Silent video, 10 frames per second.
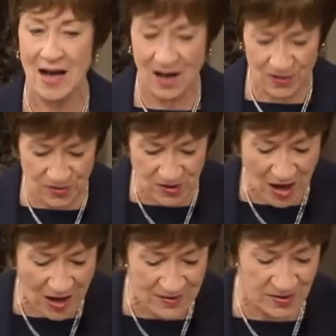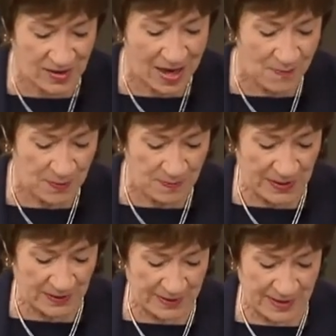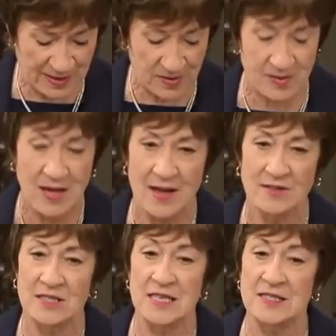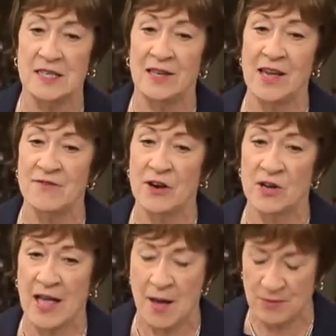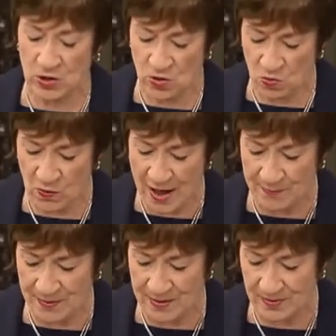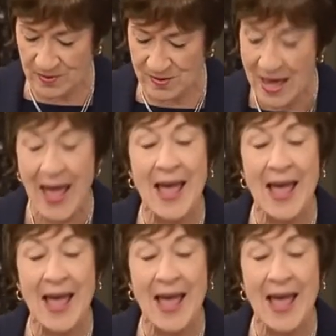Assad's capabilities to deliver chemical weapons.